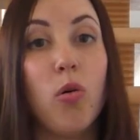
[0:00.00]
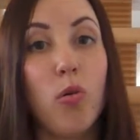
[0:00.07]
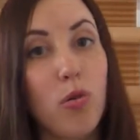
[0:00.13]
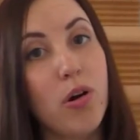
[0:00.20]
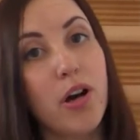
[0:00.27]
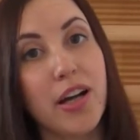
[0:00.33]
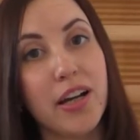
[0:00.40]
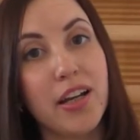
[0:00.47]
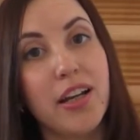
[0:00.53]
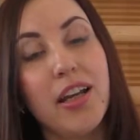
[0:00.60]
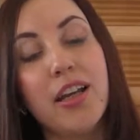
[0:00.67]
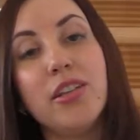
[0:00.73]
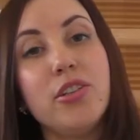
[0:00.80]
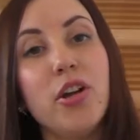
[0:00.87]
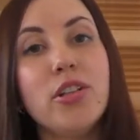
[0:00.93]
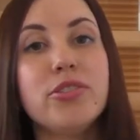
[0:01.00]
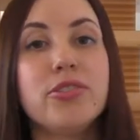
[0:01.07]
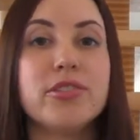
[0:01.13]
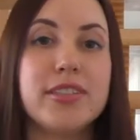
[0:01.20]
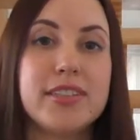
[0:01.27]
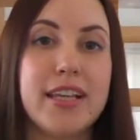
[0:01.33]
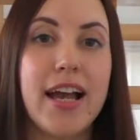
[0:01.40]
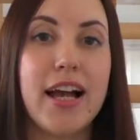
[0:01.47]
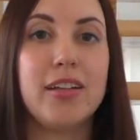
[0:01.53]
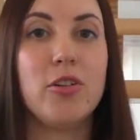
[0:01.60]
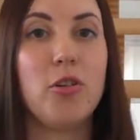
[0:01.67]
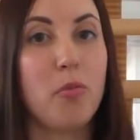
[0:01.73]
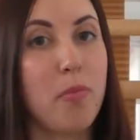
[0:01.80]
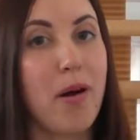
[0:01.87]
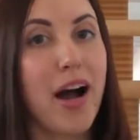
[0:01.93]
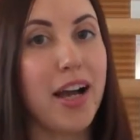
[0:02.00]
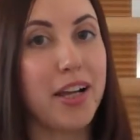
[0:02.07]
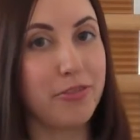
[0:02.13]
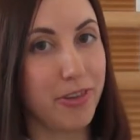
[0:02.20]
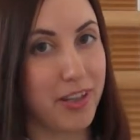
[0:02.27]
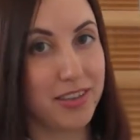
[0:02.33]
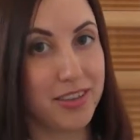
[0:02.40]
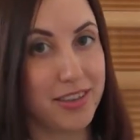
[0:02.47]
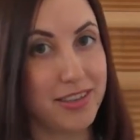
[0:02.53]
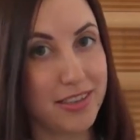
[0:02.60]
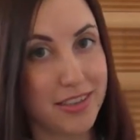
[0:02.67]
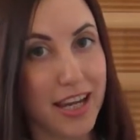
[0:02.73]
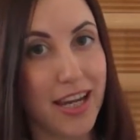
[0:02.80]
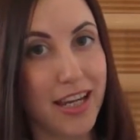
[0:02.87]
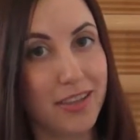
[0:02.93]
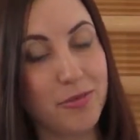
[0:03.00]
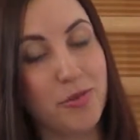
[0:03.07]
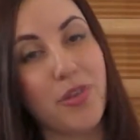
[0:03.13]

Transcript: Or not to sell or buy real estate